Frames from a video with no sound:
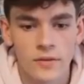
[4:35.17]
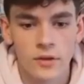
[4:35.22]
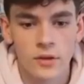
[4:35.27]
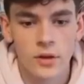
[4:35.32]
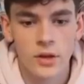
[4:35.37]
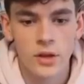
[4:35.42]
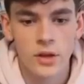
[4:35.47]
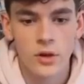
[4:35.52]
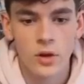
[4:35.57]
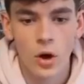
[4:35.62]

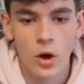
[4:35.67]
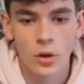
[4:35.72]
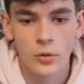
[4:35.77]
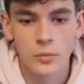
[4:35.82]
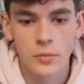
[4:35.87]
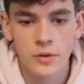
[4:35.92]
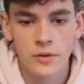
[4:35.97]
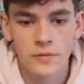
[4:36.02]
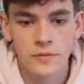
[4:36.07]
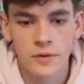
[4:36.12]
After he
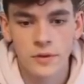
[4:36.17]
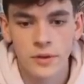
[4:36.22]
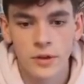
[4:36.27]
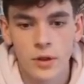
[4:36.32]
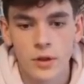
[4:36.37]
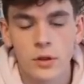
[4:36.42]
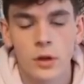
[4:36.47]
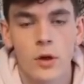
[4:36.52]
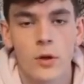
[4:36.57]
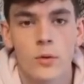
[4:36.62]
called me
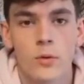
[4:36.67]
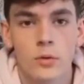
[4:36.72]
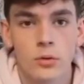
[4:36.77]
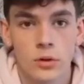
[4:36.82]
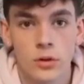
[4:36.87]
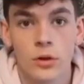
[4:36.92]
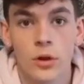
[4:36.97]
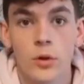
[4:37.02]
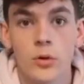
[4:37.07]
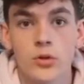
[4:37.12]
for the
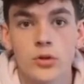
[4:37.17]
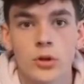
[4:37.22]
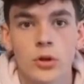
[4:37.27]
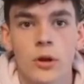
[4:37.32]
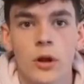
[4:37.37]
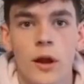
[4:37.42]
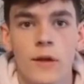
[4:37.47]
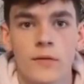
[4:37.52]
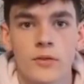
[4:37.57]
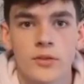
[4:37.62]

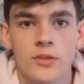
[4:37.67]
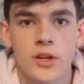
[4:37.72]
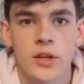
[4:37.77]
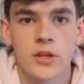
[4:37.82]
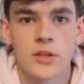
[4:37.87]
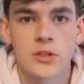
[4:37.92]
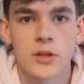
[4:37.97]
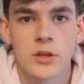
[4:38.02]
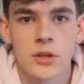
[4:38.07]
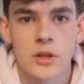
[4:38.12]
closure
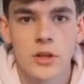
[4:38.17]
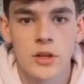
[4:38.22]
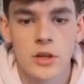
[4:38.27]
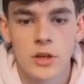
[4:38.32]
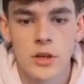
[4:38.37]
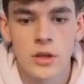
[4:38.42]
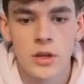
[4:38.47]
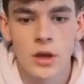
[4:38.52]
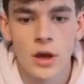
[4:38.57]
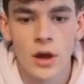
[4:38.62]

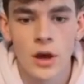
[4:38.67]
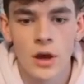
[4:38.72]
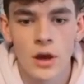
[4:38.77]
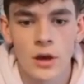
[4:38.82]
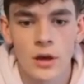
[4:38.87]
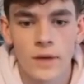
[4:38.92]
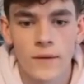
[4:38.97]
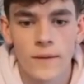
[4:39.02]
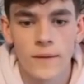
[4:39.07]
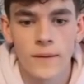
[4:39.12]
conversation, he
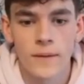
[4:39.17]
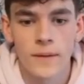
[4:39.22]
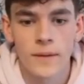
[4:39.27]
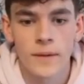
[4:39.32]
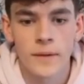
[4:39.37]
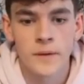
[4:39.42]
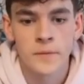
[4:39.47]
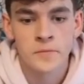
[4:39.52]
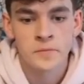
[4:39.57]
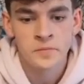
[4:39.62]

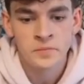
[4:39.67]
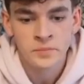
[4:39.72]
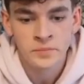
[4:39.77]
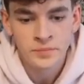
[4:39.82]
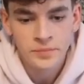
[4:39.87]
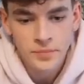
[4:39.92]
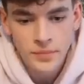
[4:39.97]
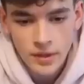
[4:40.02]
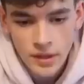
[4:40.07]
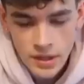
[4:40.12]

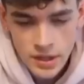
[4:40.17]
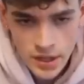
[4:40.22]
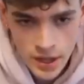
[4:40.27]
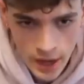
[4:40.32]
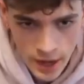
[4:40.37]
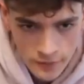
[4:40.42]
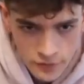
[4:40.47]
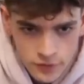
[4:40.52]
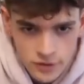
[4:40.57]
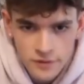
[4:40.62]

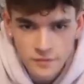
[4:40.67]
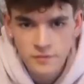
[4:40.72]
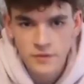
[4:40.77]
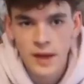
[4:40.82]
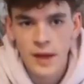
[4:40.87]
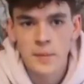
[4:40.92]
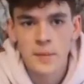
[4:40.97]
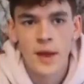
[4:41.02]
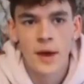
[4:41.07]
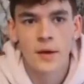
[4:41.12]
offered
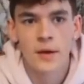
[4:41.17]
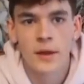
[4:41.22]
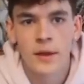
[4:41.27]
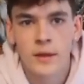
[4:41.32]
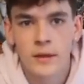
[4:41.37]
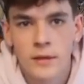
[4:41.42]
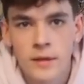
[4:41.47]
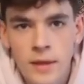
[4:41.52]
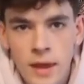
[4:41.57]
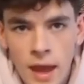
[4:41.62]
to fly me
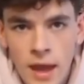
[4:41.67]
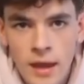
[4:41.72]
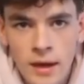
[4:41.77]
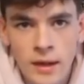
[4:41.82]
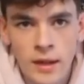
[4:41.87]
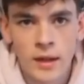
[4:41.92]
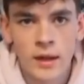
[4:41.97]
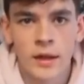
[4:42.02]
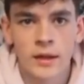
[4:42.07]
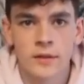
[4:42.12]
out
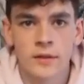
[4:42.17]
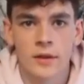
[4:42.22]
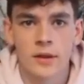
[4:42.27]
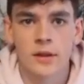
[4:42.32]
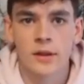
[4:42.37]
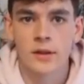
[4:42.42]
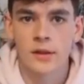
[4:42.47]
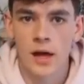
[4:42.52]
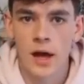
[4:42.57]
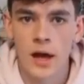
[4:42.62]
again, and I
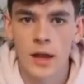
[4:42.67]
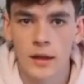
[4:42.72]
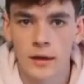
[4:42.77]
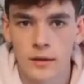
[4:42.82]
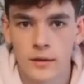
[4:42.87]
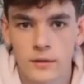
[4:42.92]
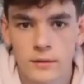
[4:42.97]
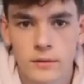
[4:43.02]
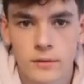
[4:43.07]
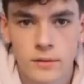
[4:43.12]

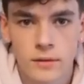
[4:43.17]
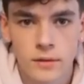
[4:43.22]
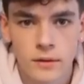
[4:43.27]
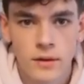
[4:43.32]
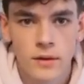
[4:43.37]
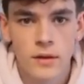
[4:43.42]
declined.